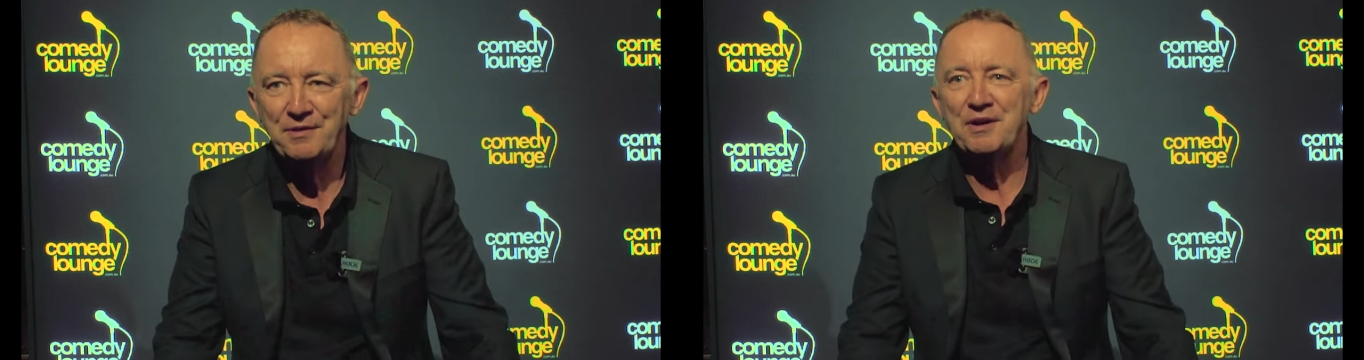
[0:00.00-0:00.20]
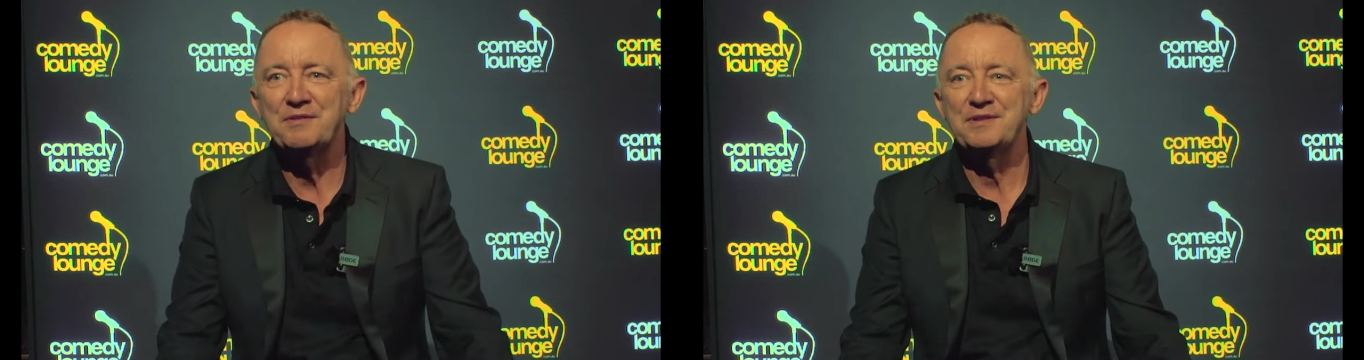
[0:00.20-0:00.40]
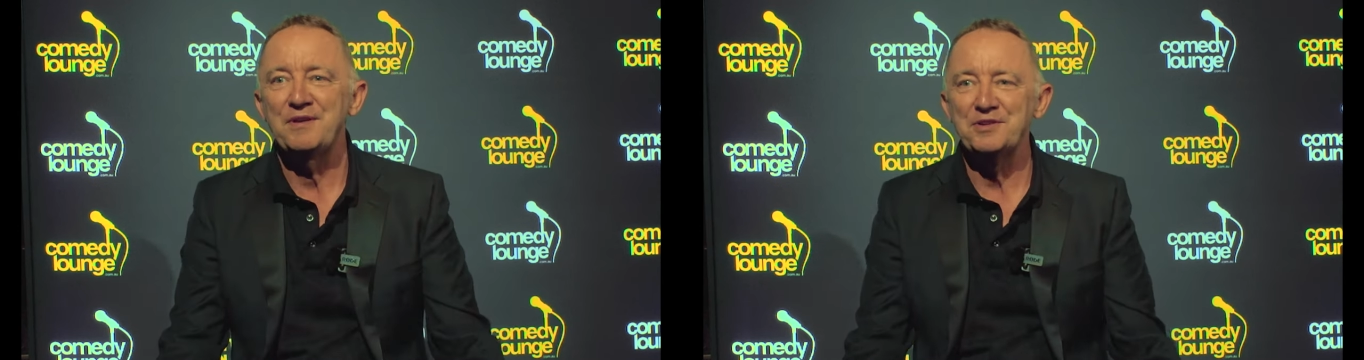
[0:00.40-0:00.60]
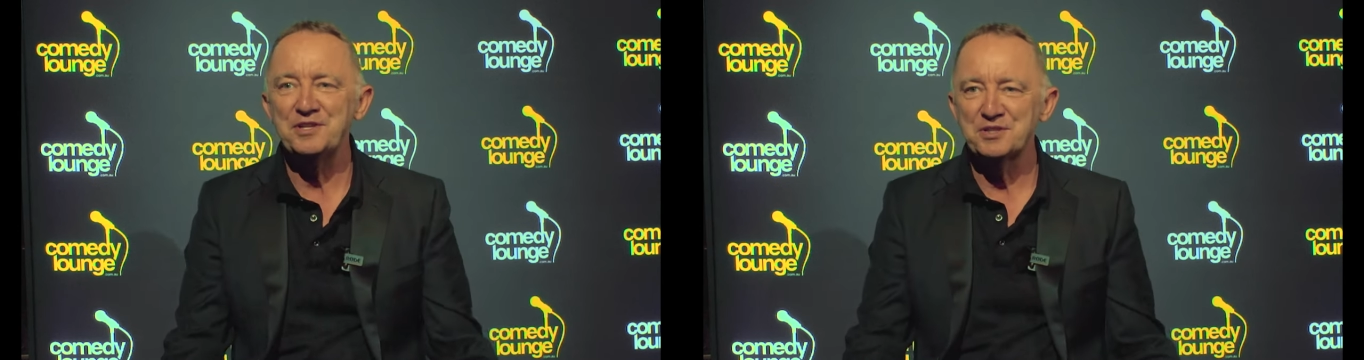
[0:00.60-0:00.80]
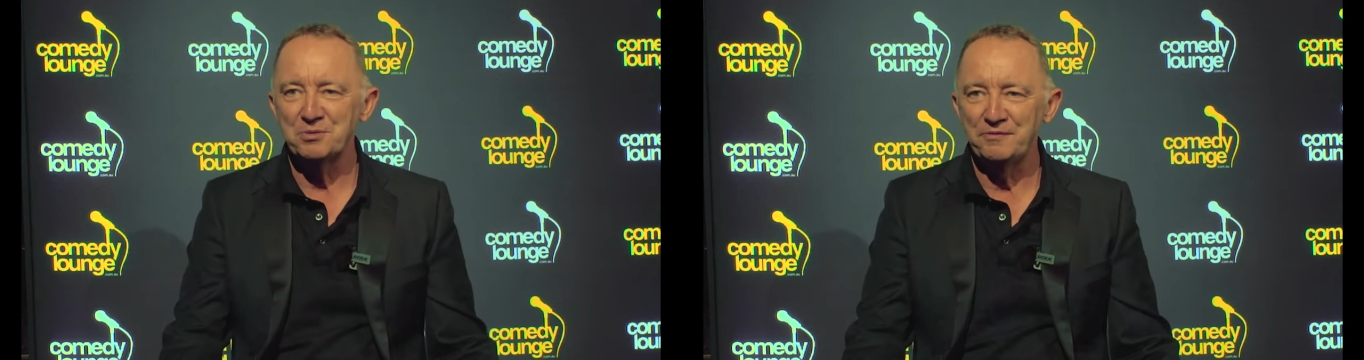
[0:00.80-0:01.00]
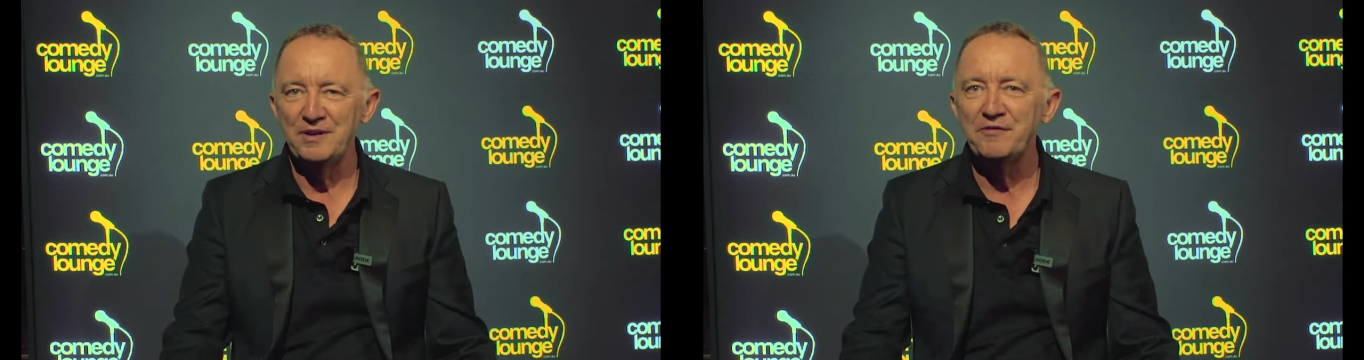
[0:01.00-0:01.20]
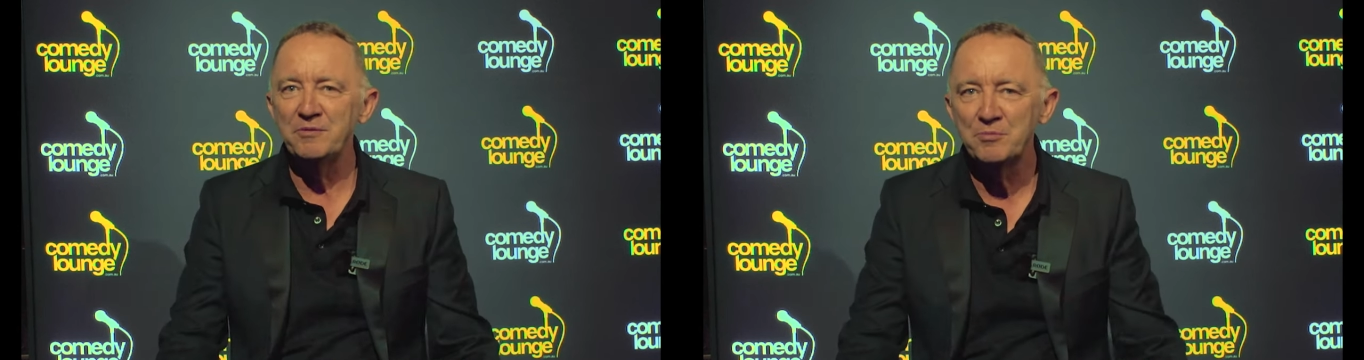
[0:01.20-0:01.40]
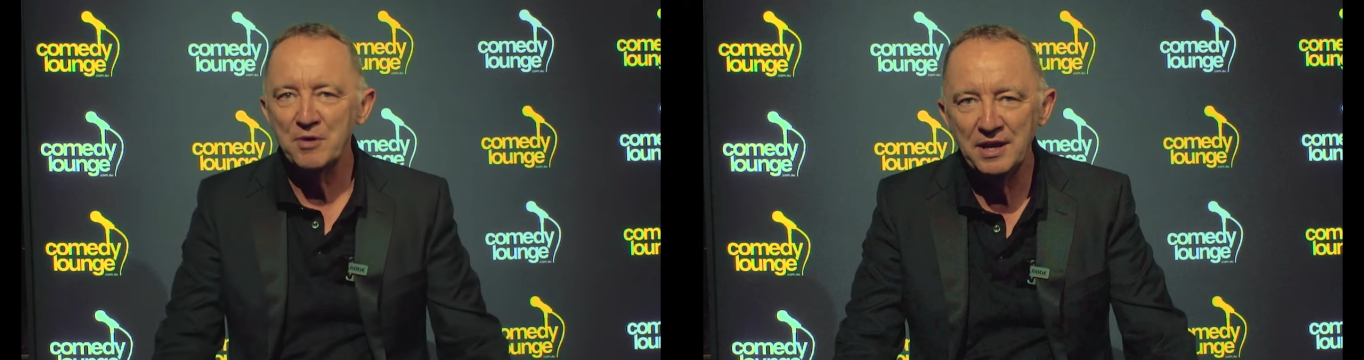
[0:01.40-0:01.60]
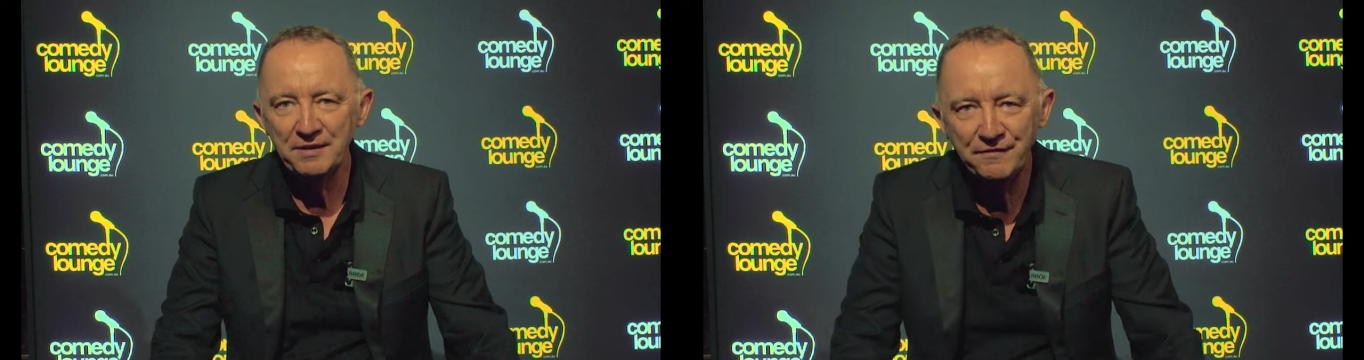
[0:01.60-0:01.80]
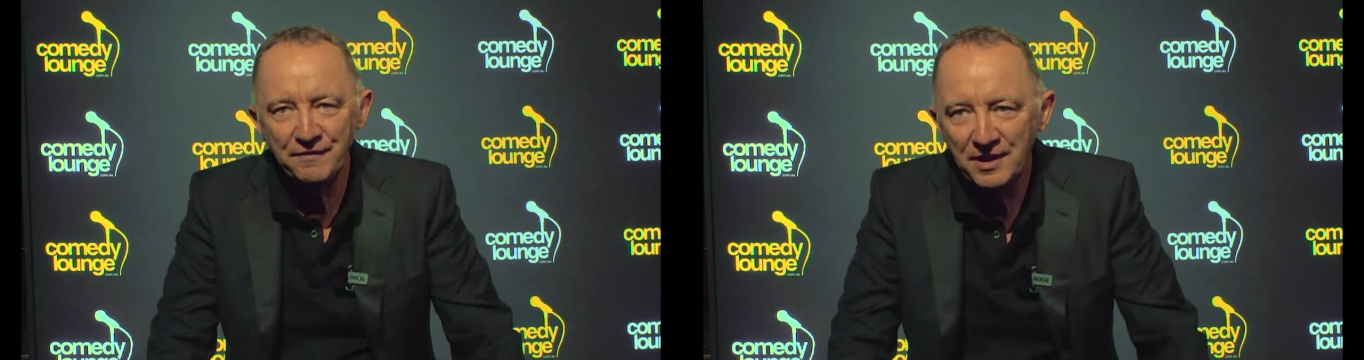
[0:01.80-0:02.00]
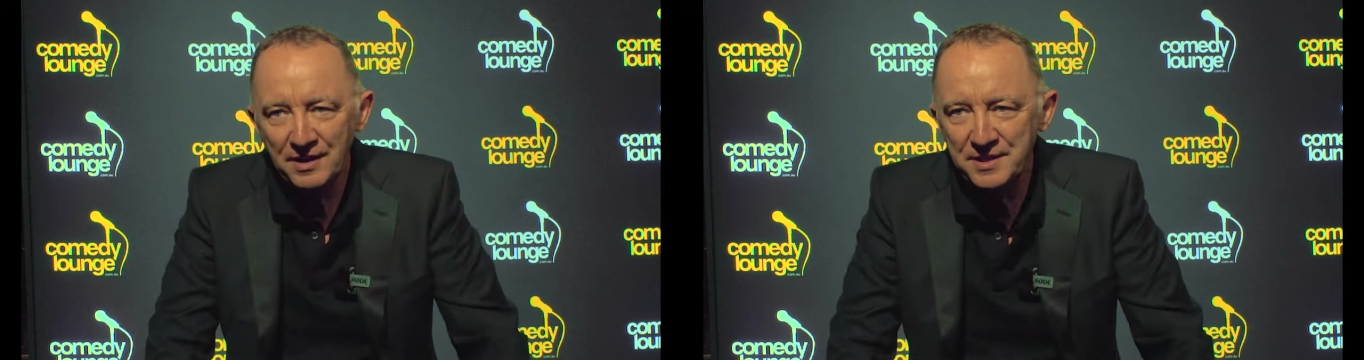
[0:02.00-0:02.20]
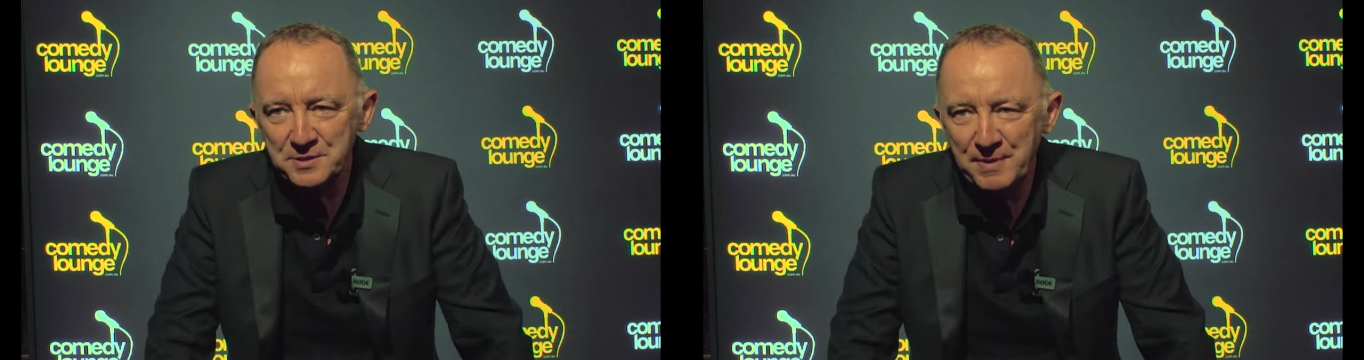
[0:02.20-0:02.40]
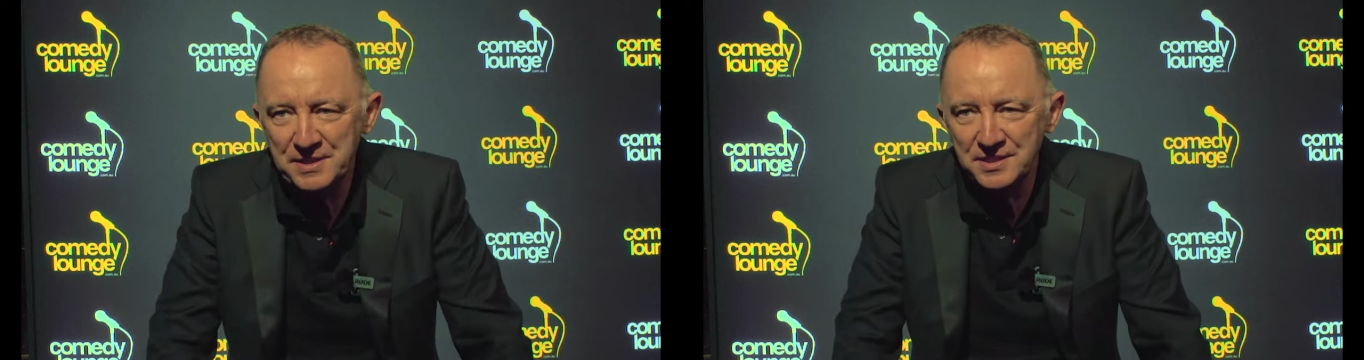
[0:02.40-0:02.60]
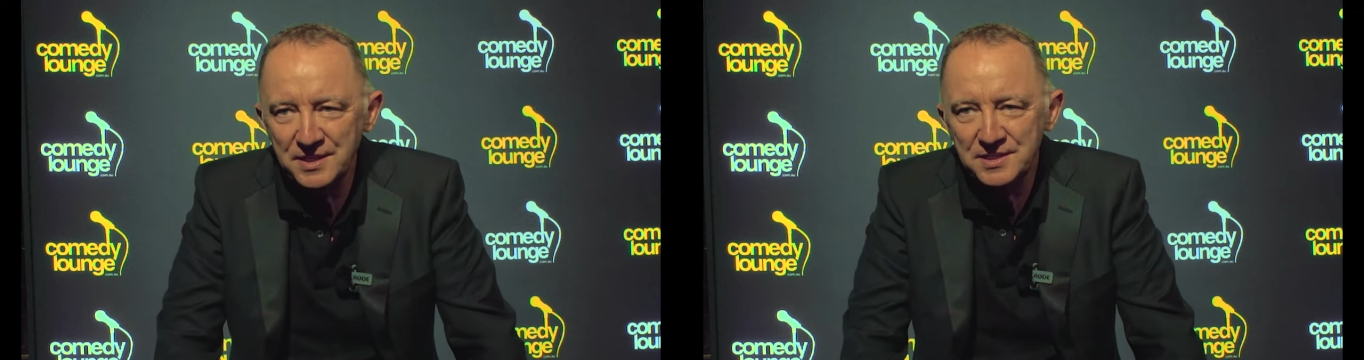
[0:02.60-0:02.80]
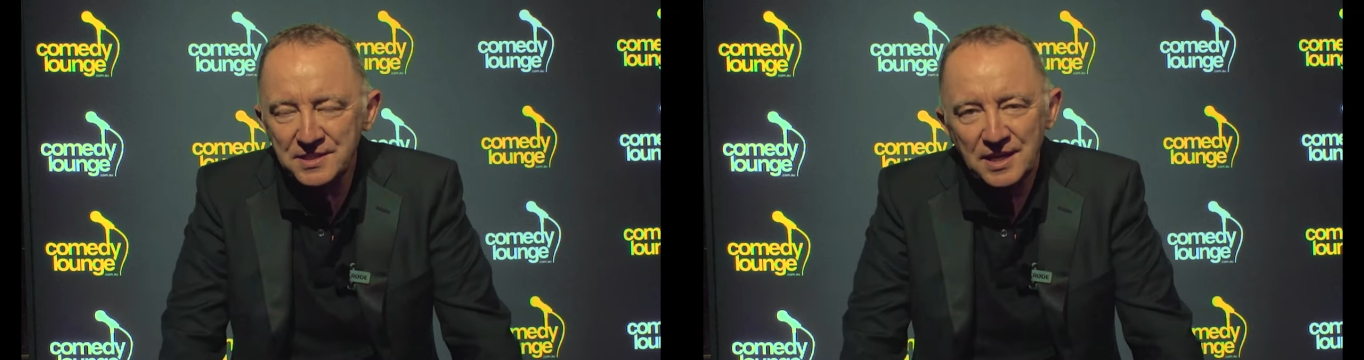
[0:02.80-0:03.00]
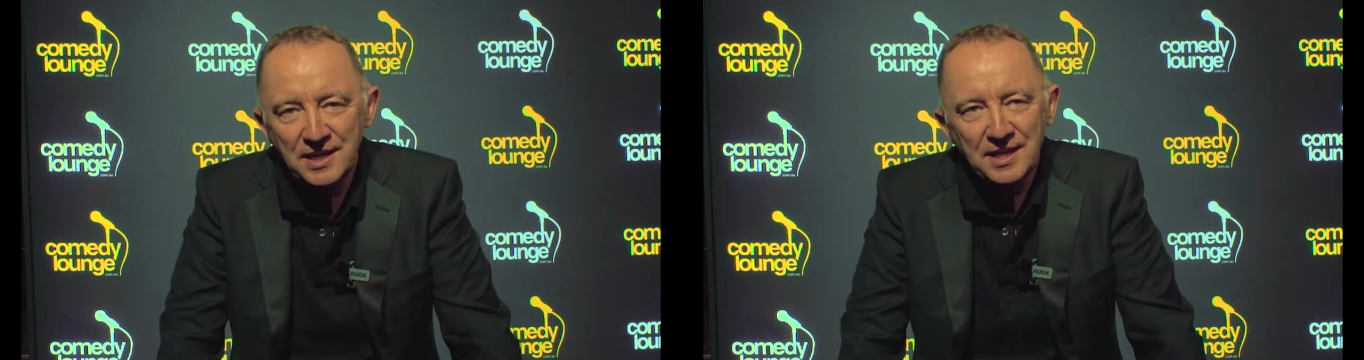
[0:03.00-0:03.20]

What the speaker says: I just sort of live and breathe this business.